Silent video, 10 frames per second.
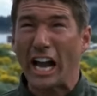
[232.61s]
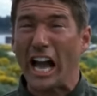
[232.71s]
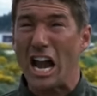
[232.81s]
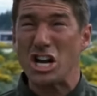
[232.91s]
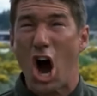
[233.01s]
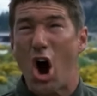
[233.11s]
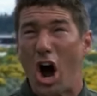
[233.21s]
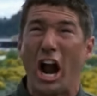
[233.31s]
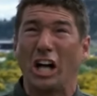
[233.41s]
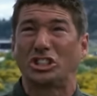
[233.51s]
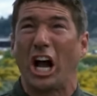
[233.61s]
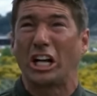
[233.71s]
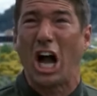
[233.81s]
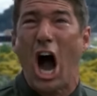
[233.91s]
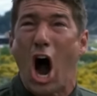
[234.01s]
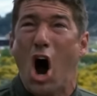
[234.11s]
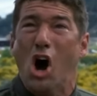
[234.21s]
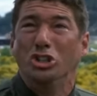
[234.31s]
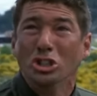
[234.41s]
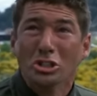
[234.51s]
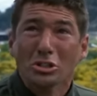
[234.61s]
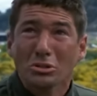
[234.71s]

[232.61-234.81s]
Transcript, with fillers: I got nowhere else to go!